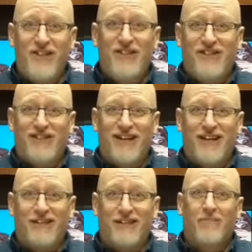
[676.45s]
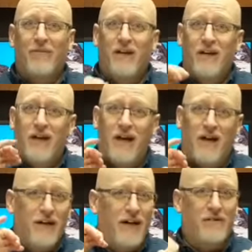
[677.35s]
how to have compassion,
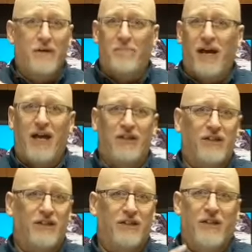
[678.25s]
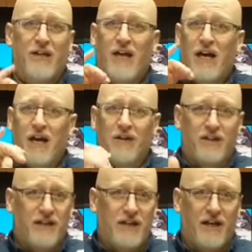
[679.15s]
how to care, and
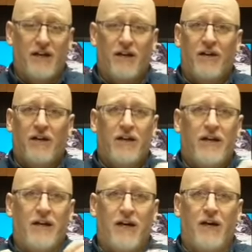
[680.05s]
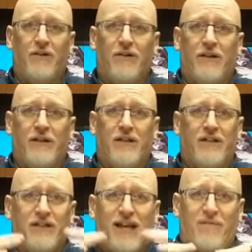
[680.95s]
how to, it's just that foundational
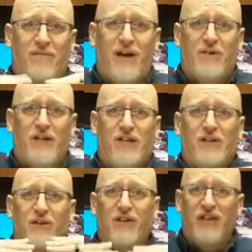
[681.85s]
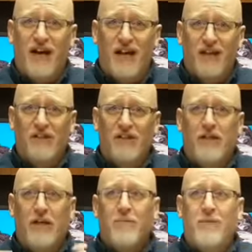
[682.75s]
theology behind
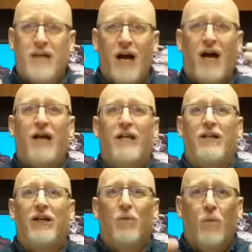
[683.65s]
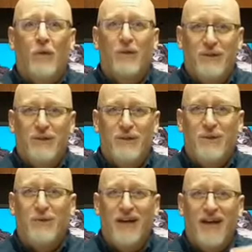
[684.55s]
what we do as one-on-one
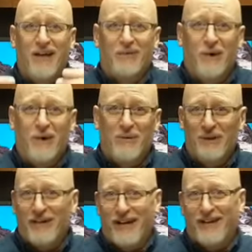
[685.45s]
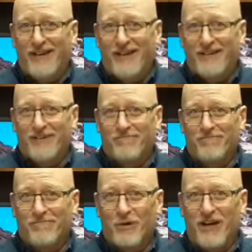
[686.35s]
allies. Okay,
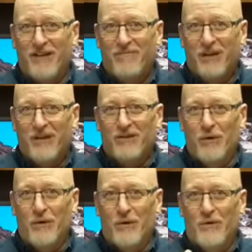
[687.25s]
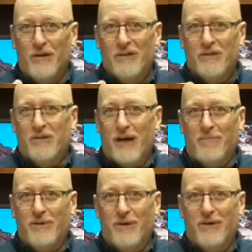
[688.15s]
so strap your uh, strap in
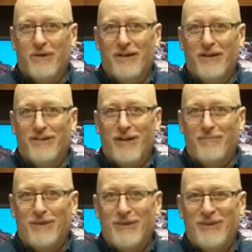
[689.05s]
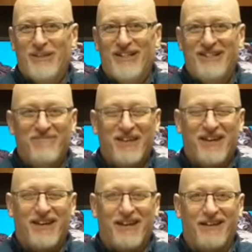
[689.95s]
your seat and uh, let's take a
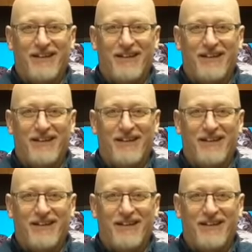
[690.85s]
look